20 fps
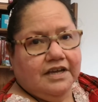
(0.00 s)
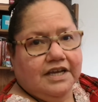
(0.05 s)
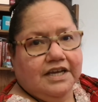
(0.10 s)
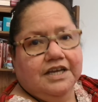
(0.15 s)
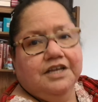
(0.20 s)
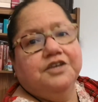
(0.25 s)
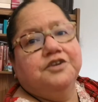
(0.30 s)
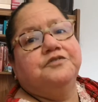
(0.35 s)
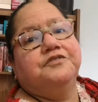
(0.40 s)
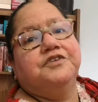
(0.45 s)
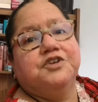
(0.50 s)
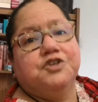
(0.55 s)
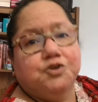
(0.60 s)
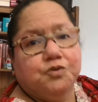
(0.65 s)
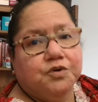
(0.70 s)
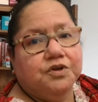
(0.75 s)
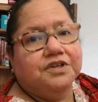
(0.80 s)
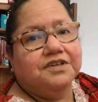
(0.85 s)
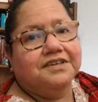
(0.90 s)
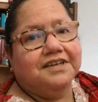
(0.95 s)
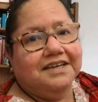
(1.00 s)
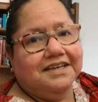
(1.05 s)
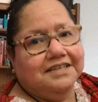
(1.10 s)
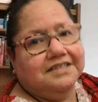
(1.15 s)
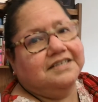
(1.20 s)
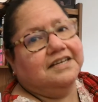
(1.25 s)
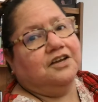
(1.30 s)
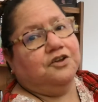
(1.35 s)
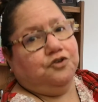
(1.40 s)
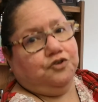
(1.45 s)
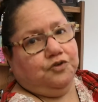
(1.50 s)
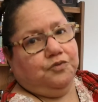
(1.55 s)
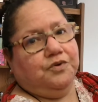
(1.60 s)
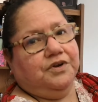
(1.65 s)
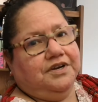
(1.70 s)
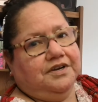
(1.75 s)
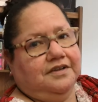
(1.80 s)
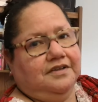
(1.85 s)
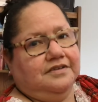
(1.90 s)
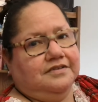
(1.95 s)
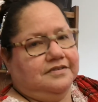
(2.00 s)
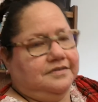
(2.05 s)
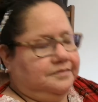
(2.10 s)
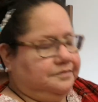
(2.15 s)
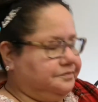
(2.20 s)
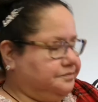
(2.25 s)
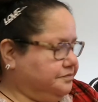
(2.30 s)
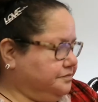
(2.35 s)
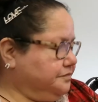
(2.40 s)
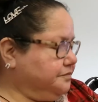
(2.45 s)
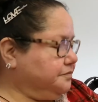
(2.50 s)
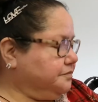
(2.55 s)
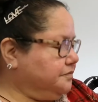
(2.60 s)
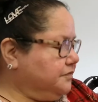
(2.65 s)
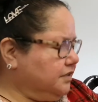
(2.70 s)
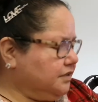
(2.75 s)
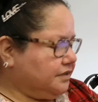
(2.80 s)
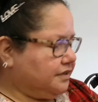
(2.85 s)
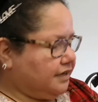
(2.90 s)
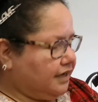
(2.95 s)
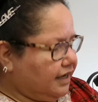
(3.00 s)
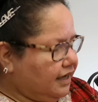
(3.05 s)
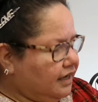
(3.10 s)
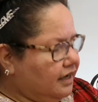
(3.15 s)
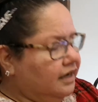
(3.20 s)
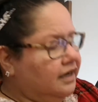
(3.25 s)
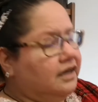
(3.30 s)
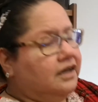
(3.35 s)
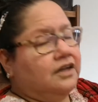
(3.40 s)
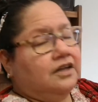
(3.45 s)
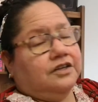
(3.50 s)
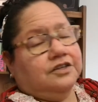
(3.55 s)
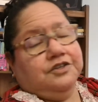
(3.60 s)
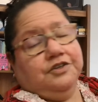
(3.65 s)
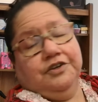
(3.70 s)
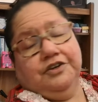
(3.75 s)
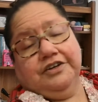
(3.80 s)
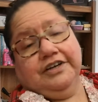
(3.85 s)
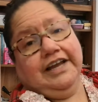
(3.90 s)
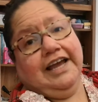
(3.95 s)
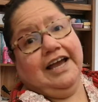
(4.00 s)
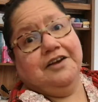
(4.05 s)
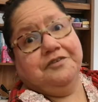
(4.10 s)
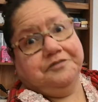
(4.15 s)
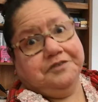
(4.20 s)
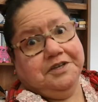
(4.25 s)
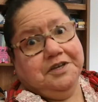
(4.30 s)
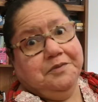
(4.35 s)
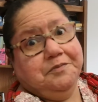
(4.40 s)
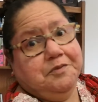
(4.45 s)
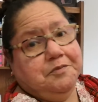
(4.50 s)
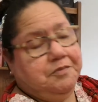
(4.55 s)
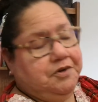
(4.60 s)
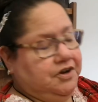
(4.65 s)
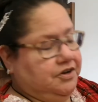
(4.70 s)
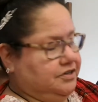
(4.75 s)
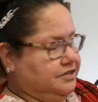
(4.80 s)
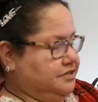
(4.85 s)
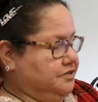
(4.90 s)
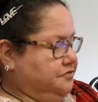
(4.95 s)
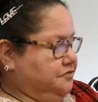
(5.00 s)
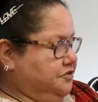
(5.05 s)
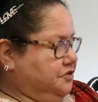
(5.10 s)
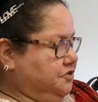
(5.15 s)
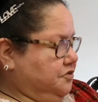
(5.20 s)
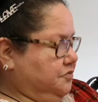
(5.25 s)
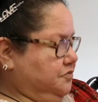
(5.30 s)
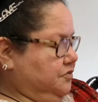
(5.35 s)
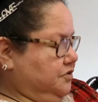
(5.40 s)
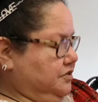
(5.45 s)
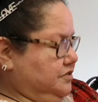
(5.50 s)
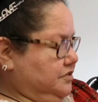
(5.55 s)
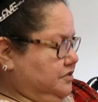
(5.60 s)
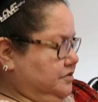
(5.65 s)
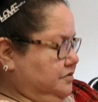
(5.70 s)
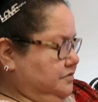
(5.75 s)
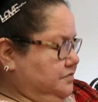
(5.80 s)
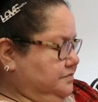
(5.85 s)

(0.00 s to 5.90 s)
individual, it tells you what it is. So you don't have to keep the box if you don't want to.